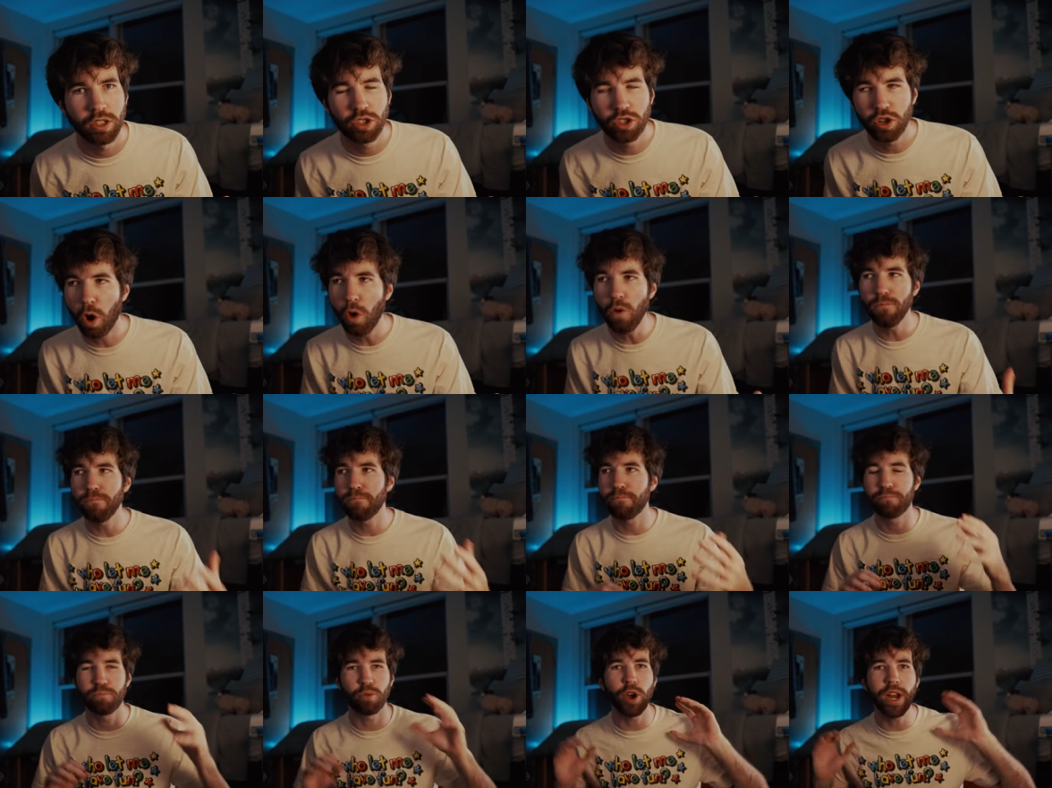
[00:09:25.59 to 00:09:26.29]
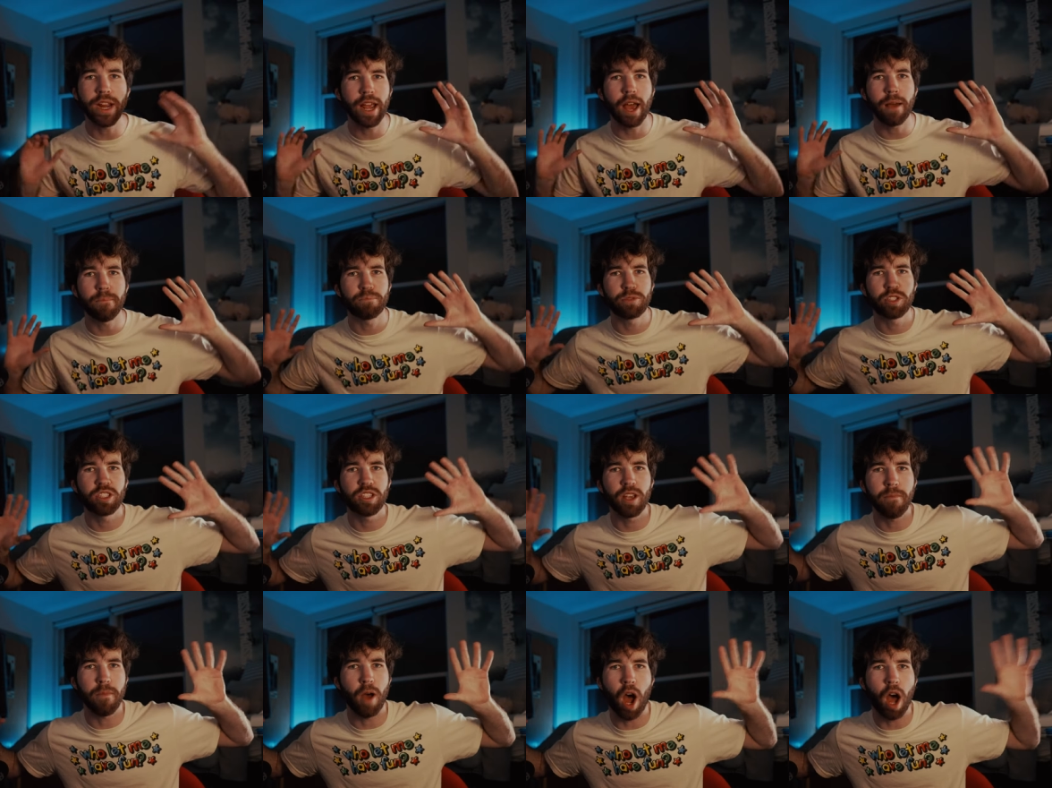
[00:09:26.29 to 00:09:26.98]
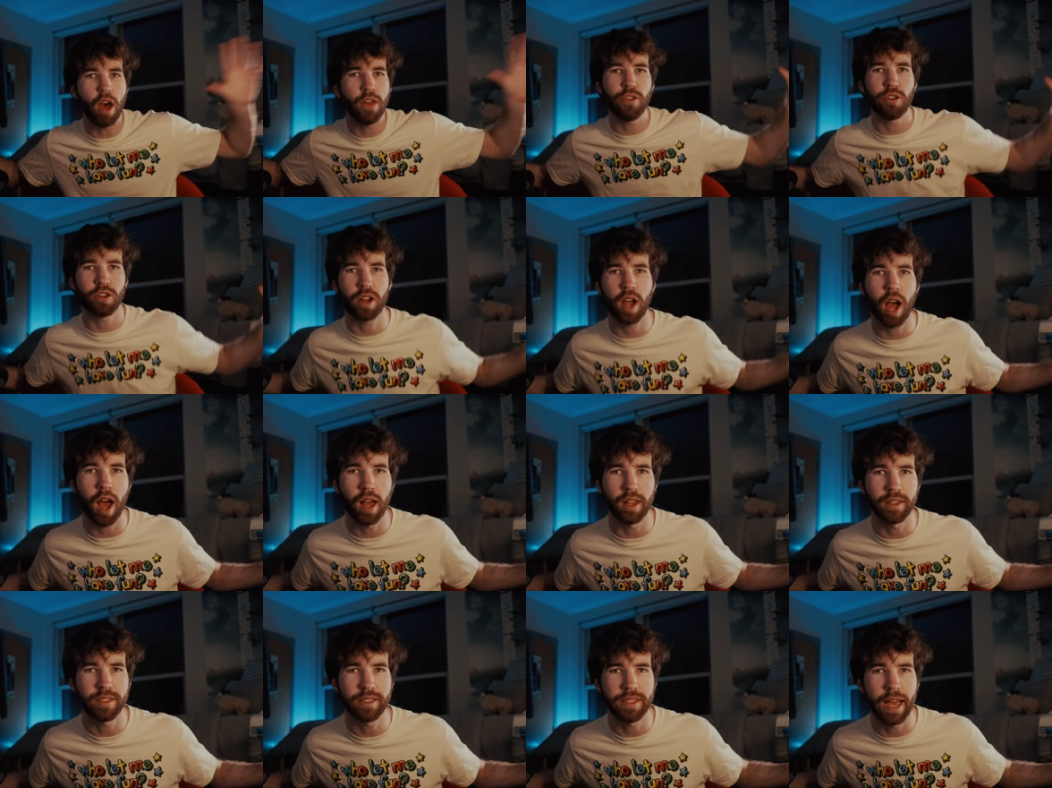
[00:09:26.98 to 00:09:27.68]
Don't bring up some other
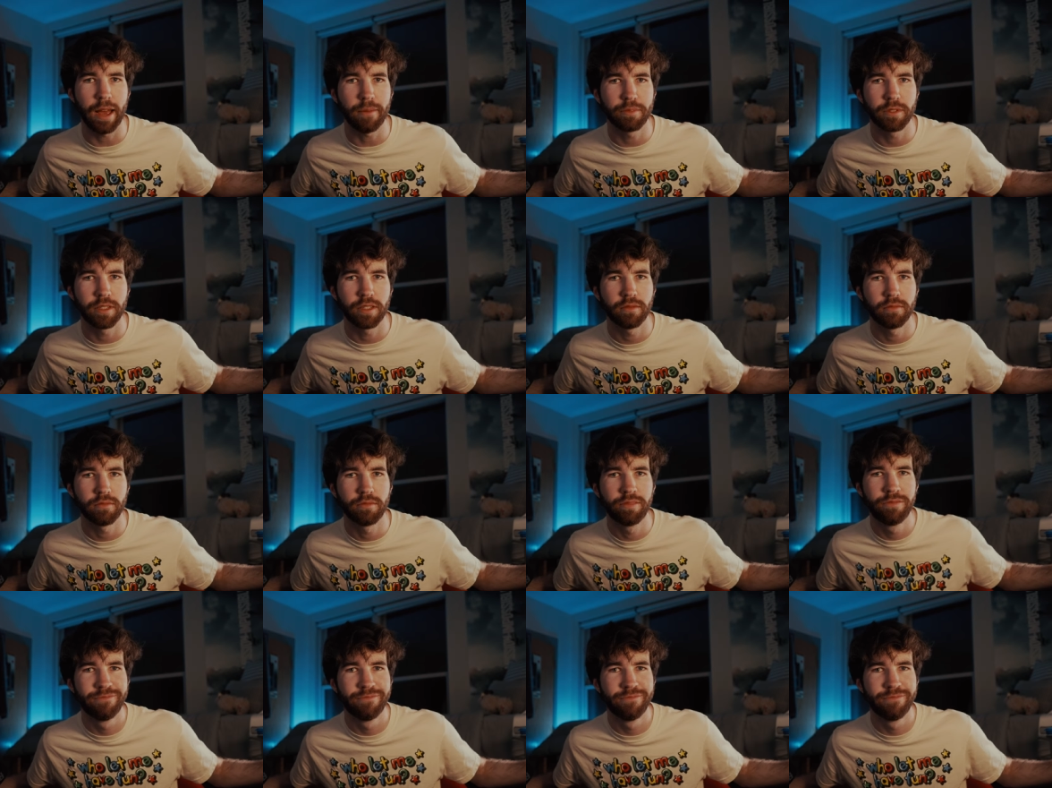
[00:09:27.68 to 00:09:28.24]
concept.